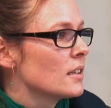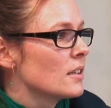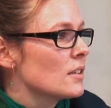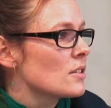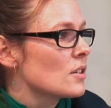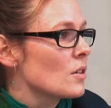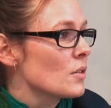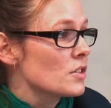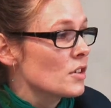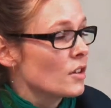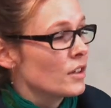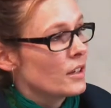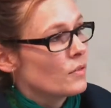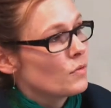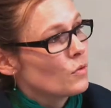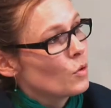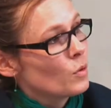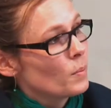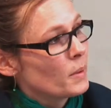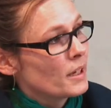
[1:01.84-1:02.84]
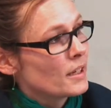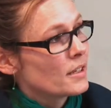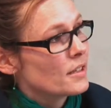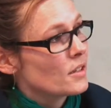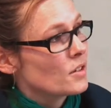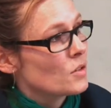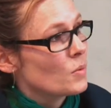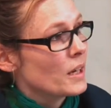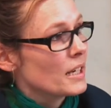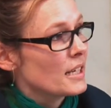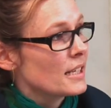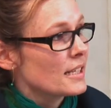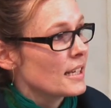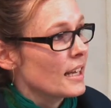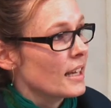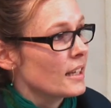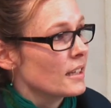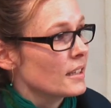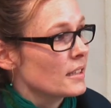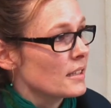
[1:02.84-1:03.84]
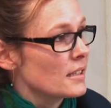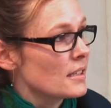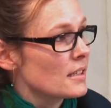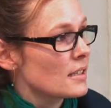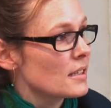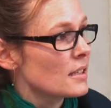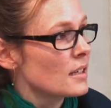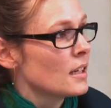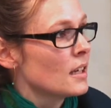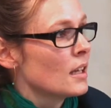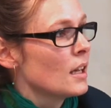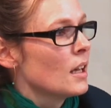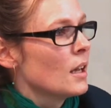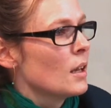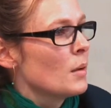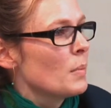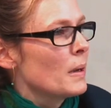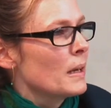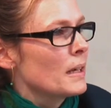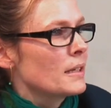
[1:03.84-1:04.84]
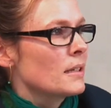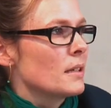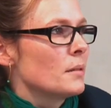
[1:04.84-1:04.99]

So it's only 4 minutes and 20 seconds. But